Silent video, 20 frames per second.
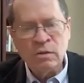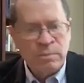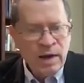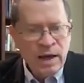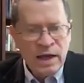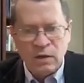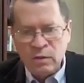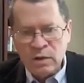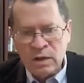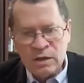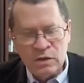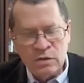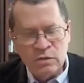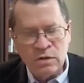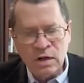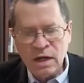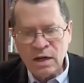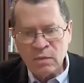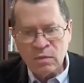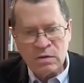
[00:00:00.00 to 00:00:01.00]
back when you
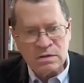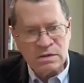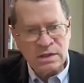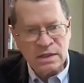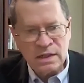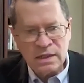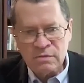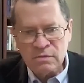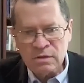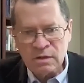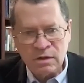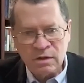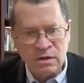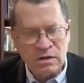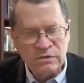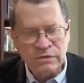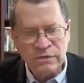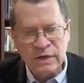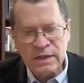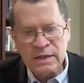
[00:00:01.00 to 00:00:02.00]
and I worked together at the
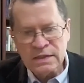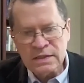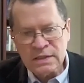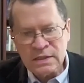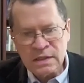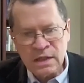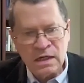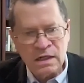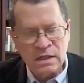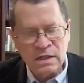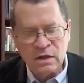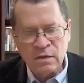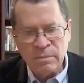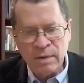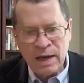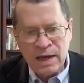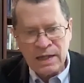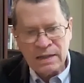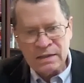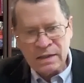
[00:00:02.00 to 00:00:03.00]
Las Vegas Sun,
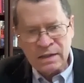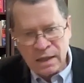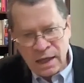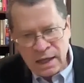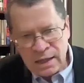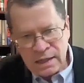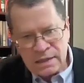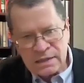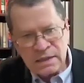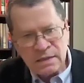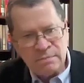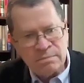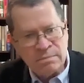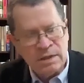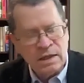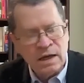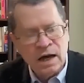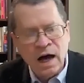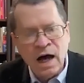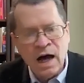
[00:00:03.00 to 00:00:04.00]
back in the 90s and
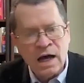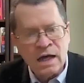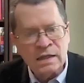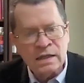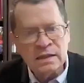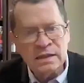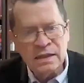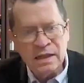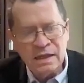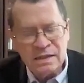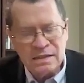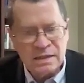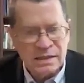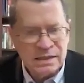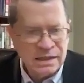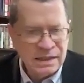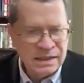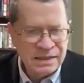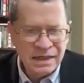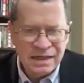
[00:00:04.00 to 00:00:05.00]
beyond,
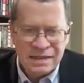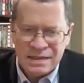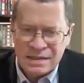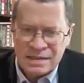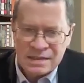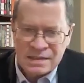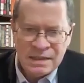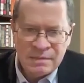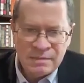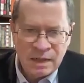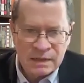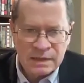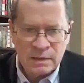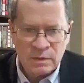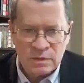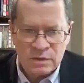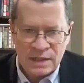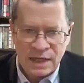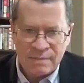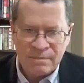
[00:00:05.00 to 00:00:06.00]
it doesn't seem like
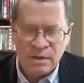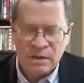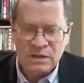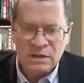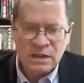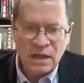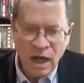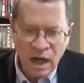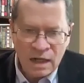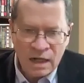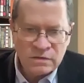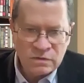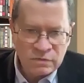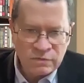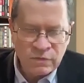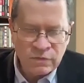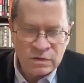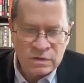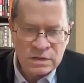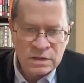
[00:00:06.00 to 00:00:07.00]
there was that much
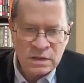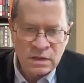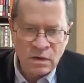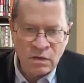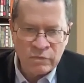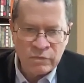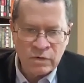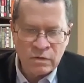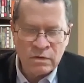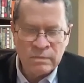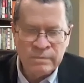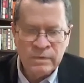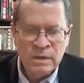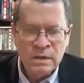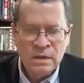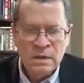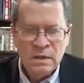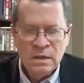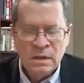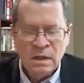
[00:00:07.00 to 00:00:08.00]
controversy over
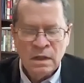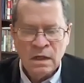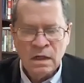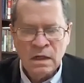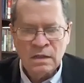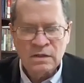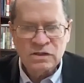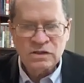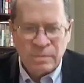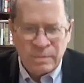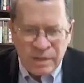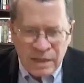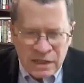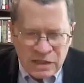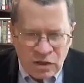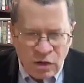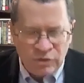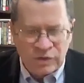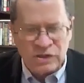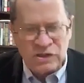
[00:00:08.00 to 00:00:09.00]
some of
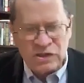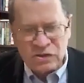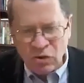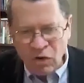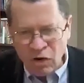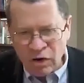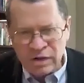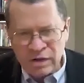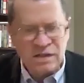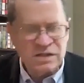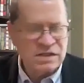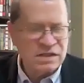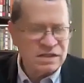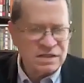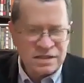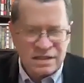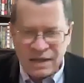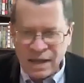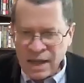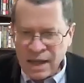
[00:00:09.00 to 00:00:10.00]
these, the Stardust,
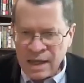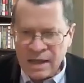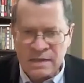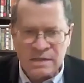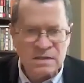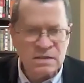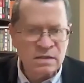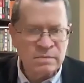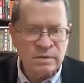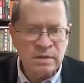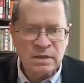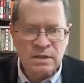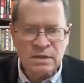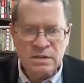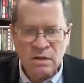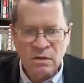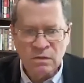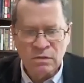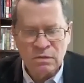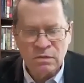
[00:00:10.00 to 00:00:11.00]
the Sands, some of
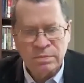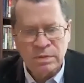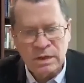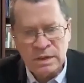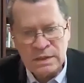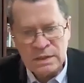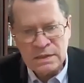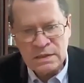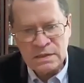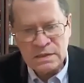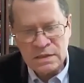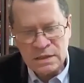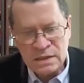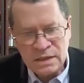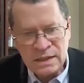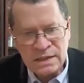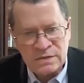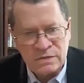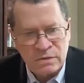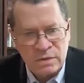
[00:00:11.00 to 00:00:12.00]
these older places, the
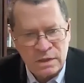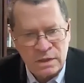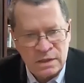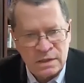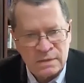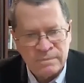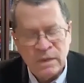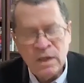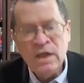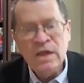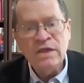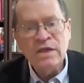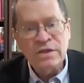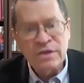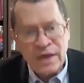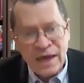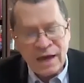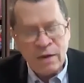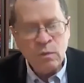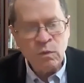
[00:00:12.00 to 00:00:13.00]
Desert Inn,
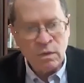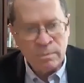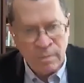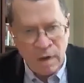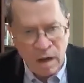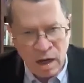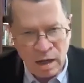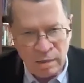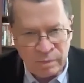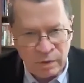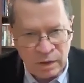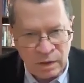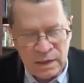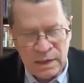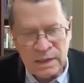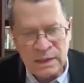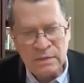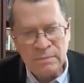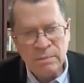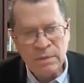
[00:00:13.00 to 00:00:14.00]
that were mob
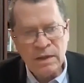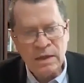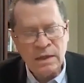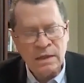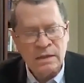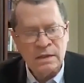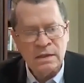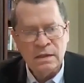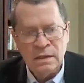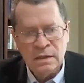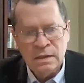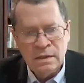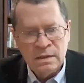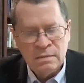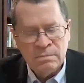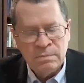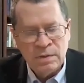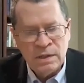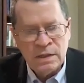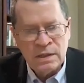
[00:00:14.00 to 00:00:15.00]
linked being
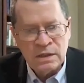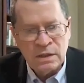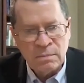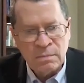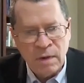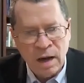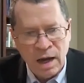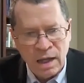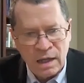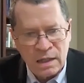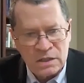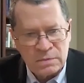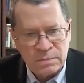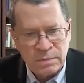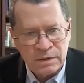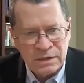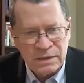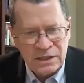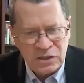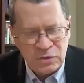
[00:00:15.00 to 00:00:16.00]
demolished.
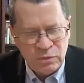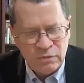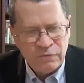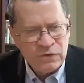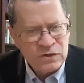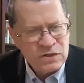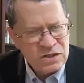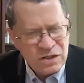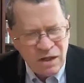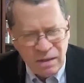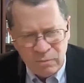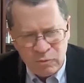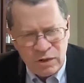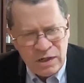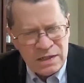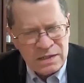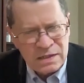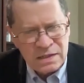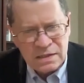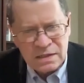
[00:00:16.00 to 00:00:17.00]
But this one, for some
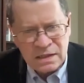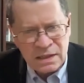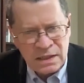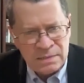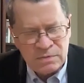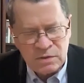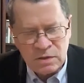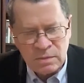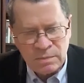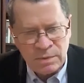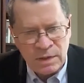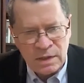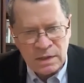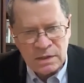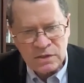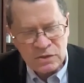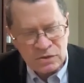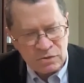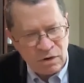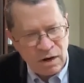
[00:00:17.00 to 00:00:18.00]
reason, seems to
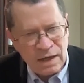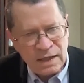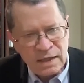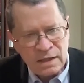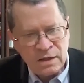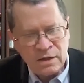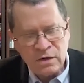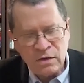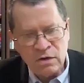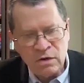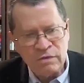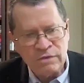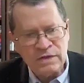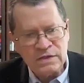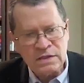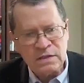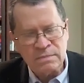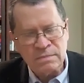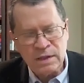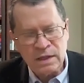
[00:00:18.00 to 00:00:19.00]
be striking a nerve.
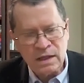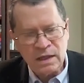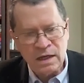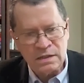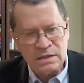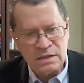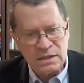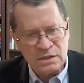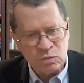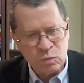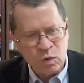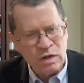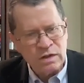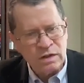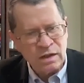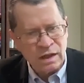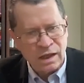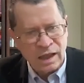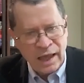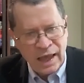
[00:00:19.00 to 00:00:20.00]
Is it because it's one
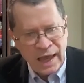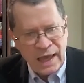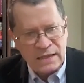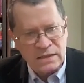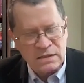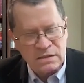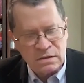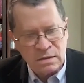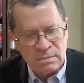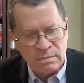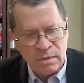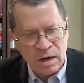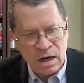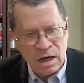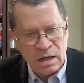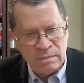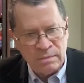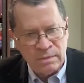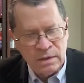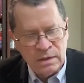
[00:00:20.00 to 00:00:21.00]
of the last of the
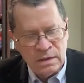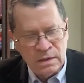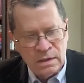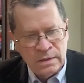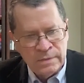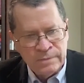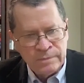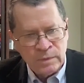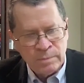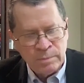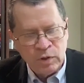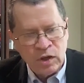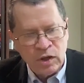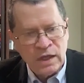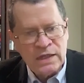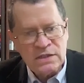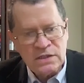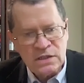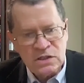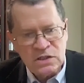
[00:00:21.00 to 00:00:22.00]
mob
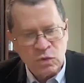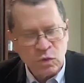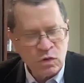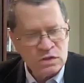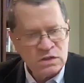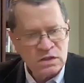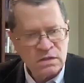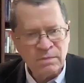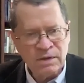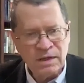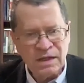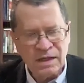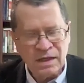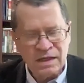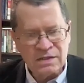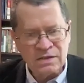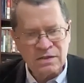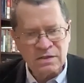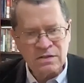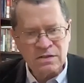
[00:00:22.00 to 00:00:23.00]
places, or is it
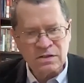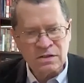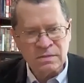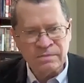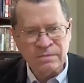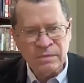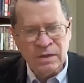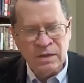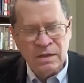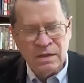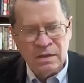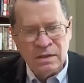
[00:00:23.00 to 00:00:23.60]
because there's some